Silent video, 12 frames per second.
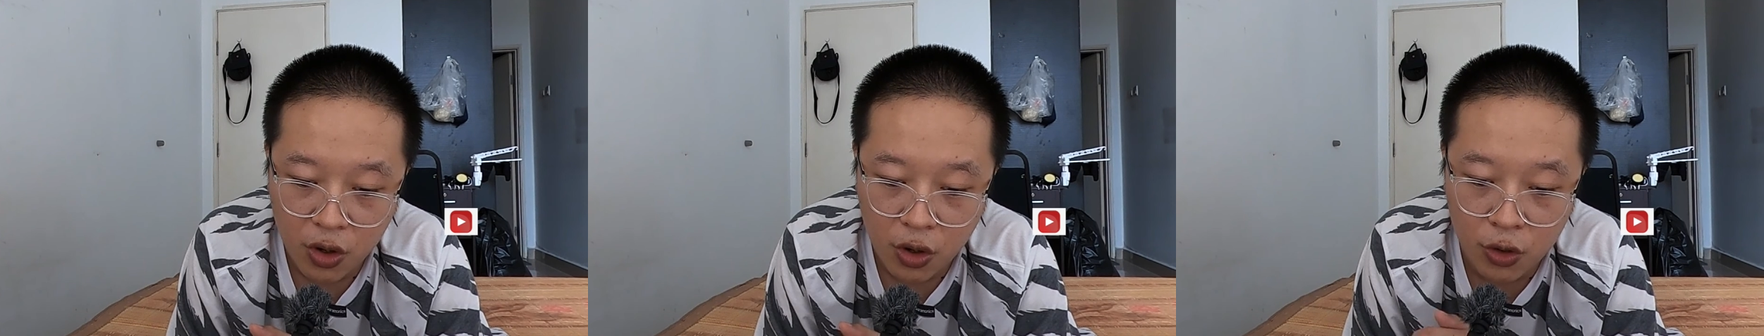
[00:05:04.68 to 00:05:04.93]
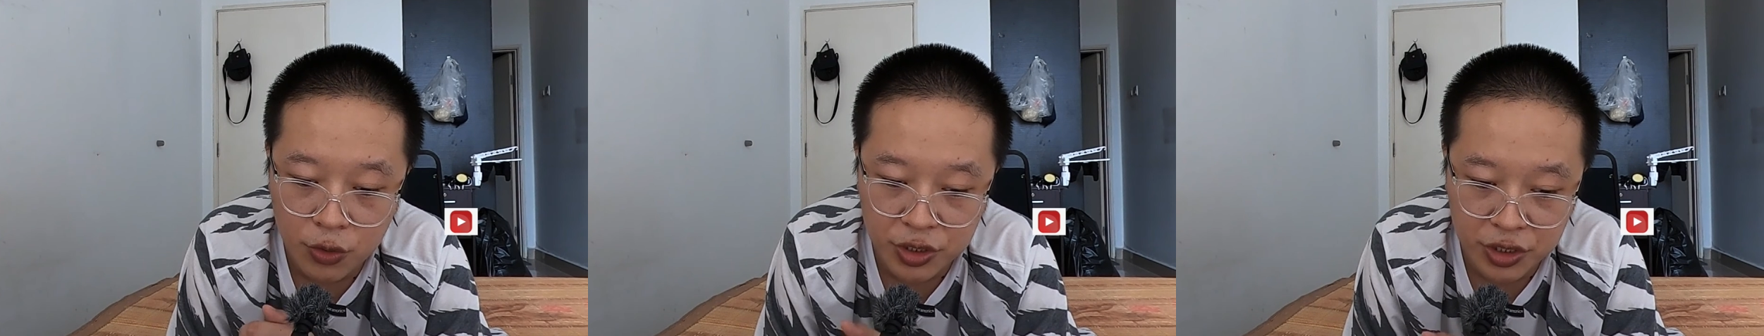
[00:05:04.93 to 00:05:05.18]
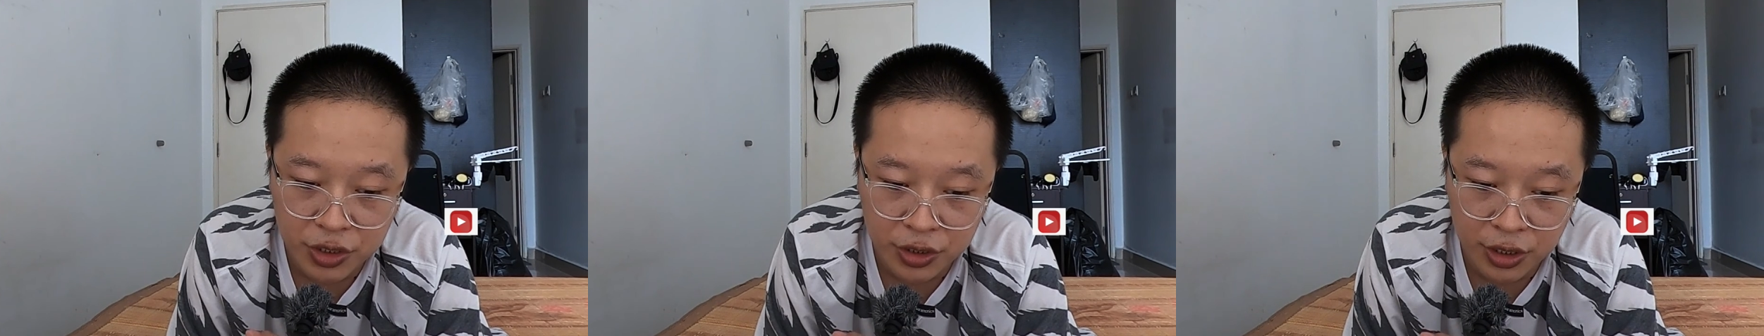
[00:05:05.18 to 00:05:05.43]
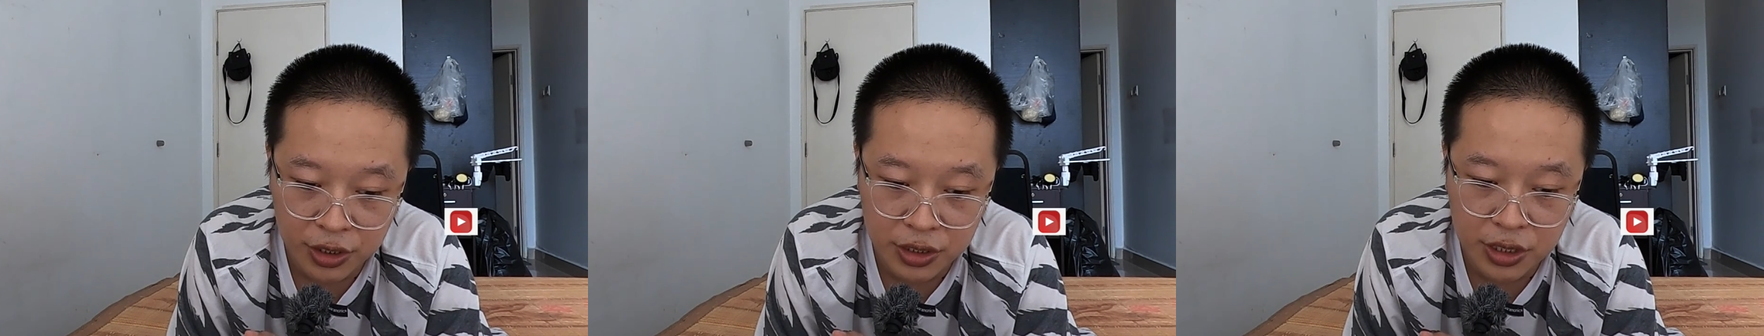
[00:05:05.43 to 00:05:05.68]

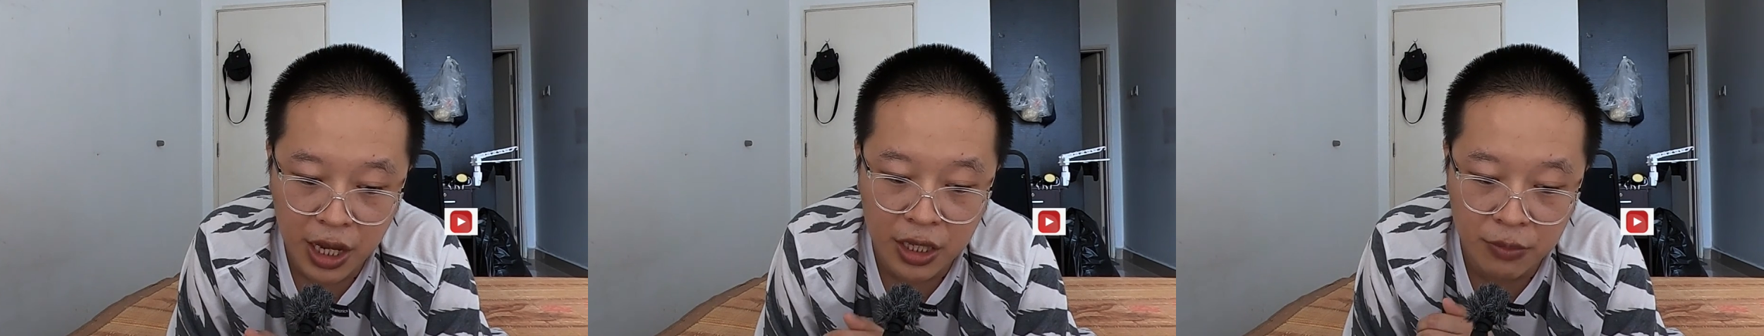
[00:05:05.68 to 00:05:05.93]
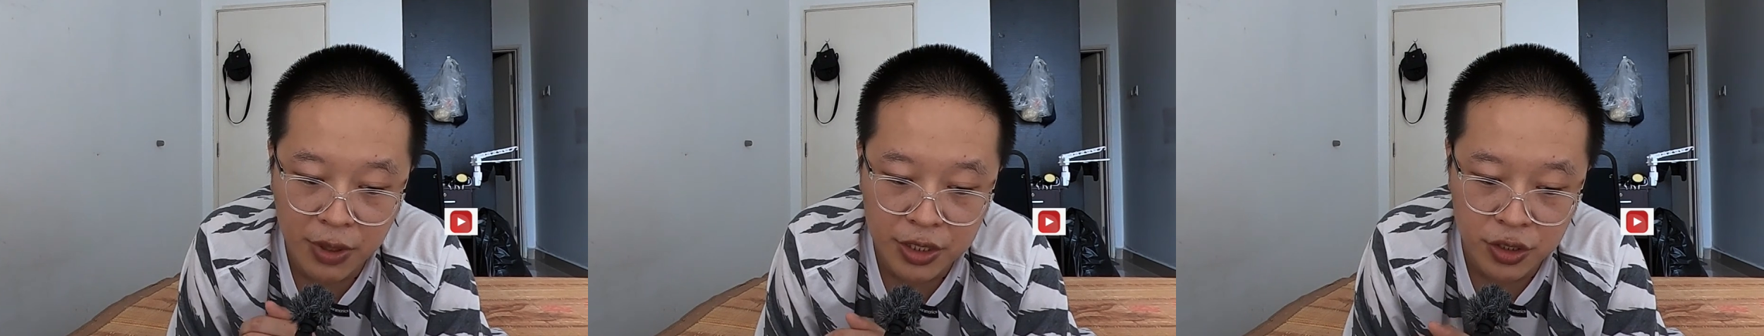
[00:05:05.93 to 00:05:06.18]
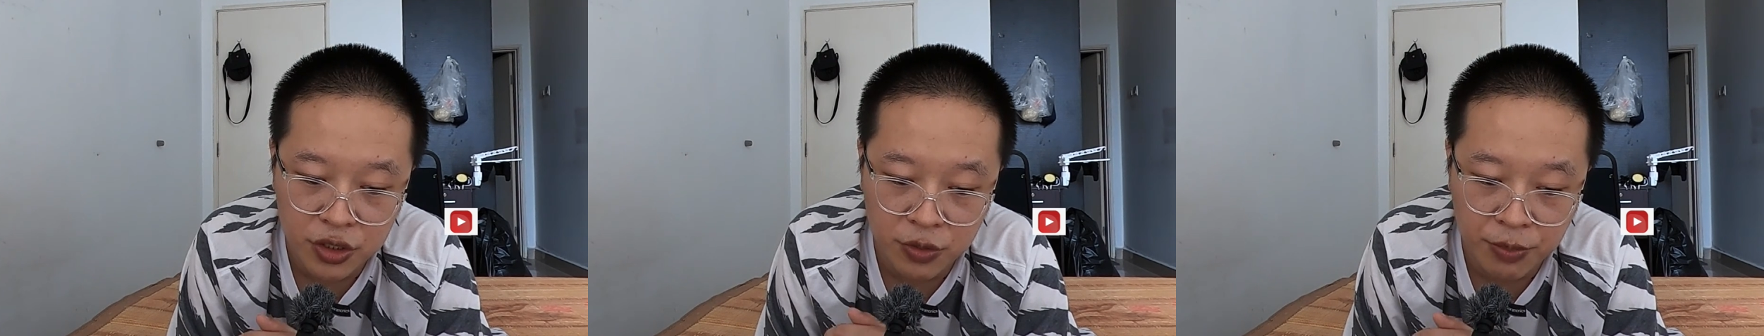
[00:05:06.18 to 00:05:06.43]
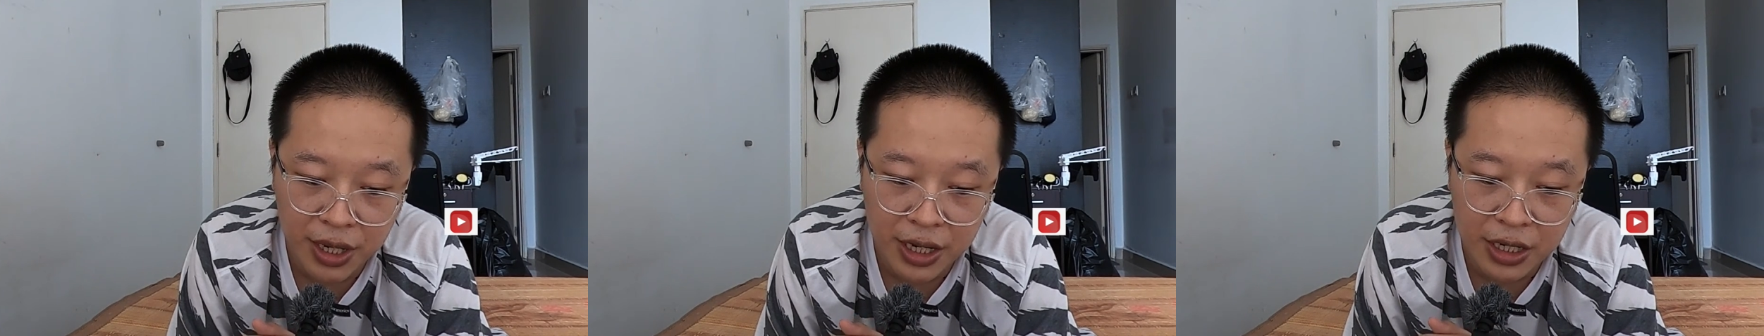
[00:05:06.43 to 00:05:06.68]
holsters, and messenger
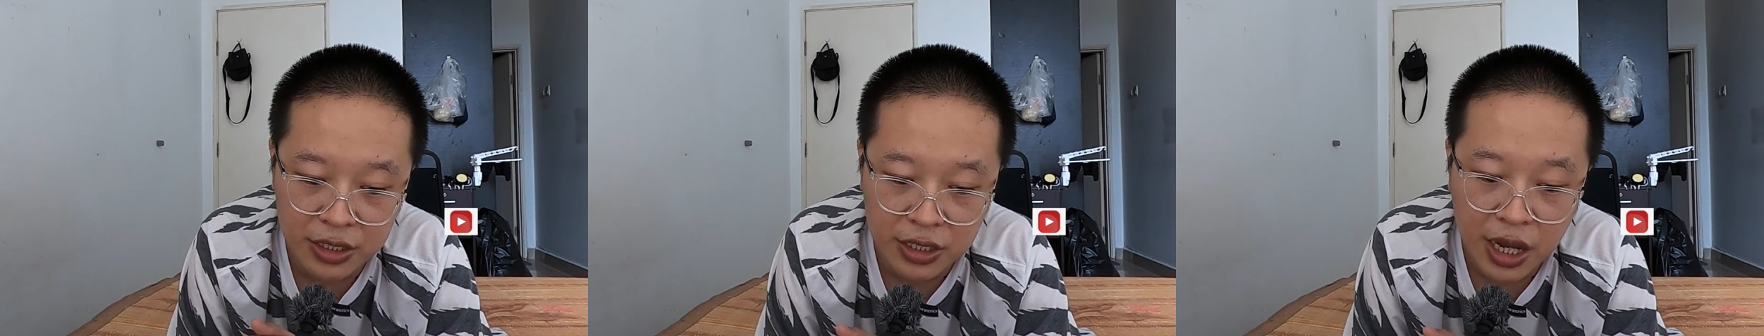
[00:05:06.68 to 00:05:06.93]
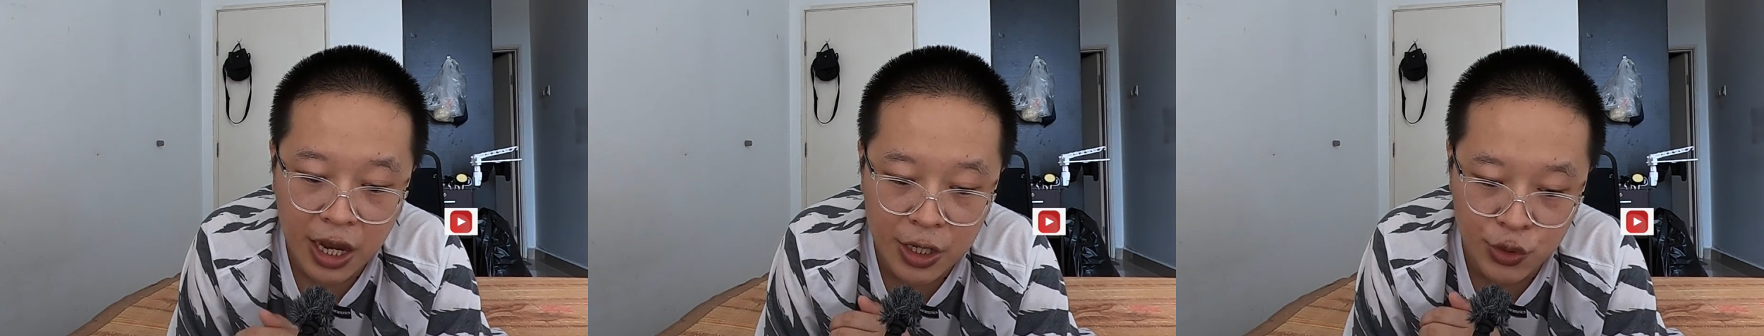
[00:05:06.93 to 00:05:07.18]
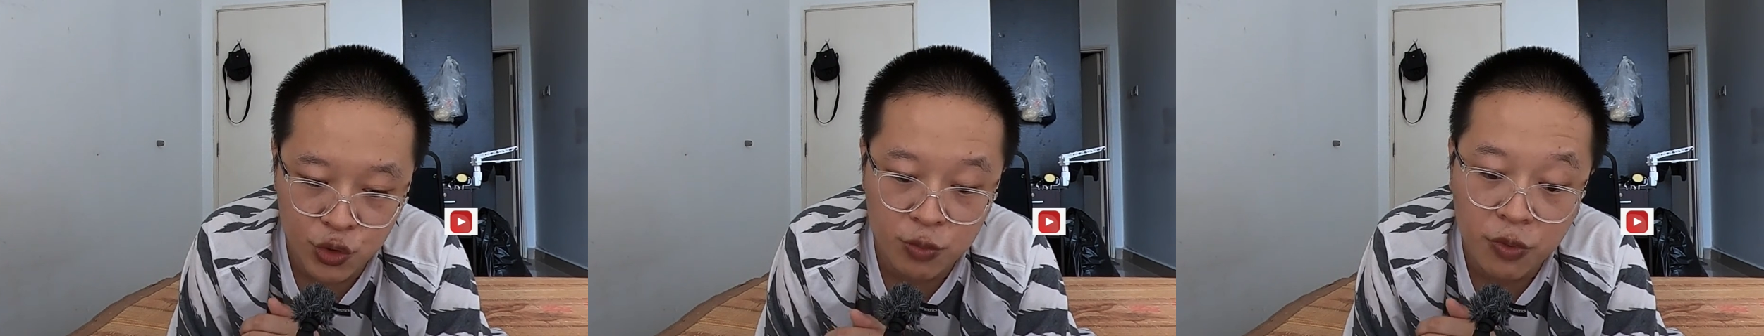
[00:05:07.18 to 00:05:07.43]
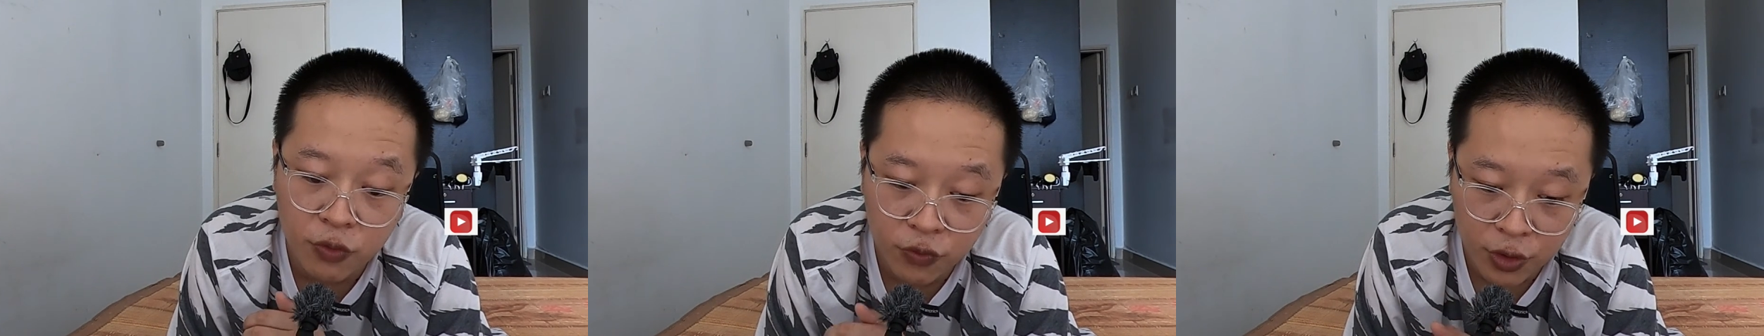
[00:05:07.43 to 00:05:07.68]
bags are
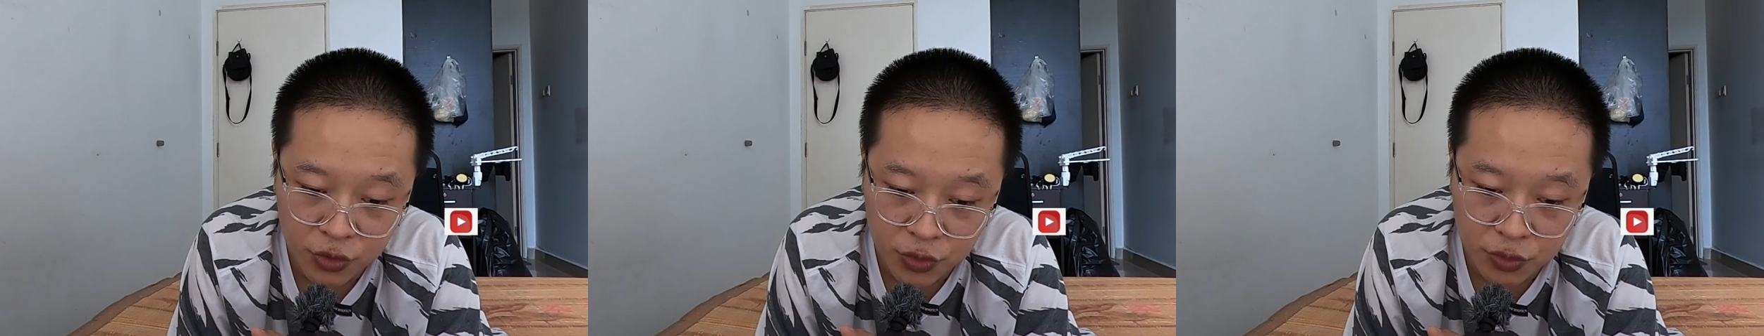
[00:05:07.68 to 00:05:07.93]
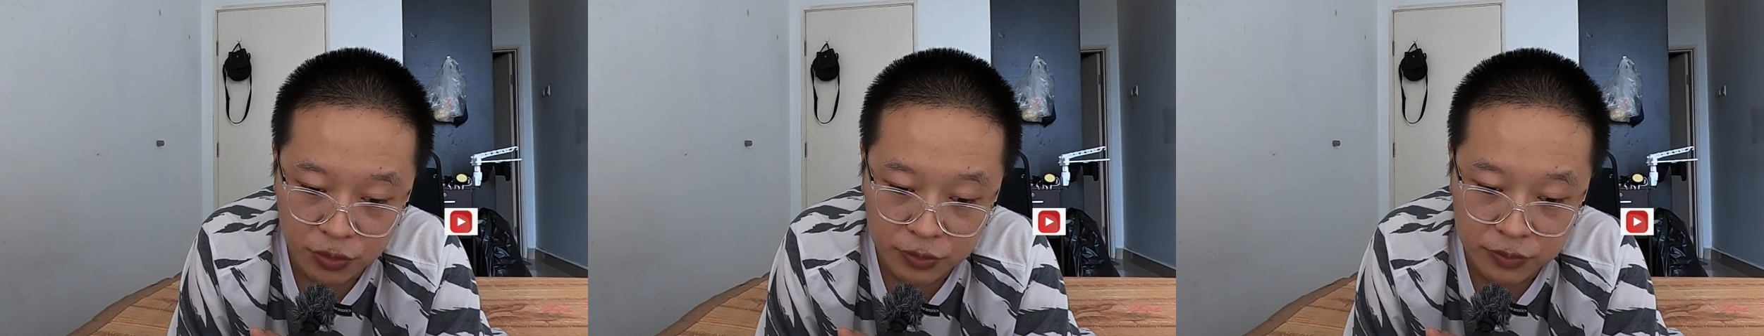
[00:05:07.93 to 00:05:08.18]
suitable for you.